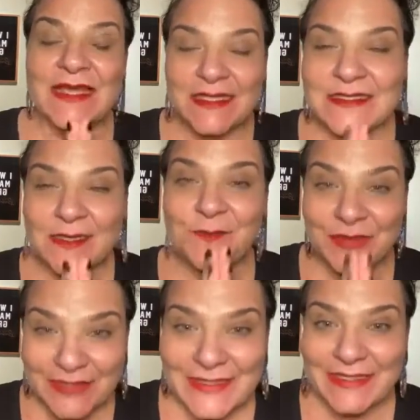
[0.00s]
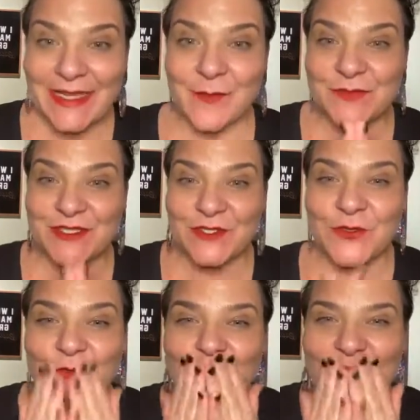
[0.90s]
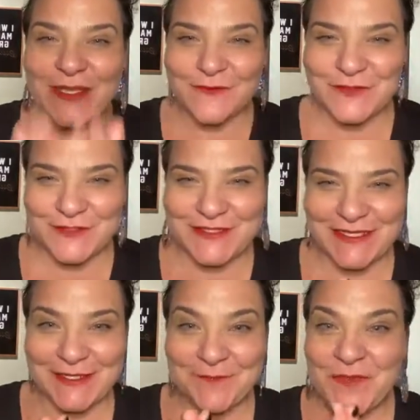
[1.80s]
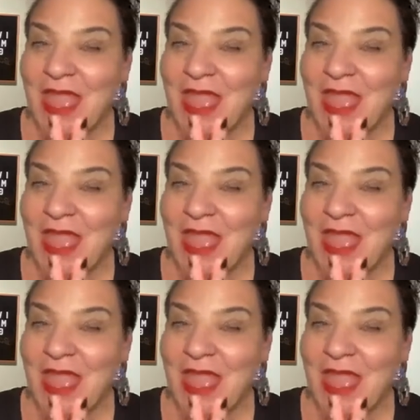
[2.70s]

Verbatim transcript: is completely up to you. Mm, I love you too, darling.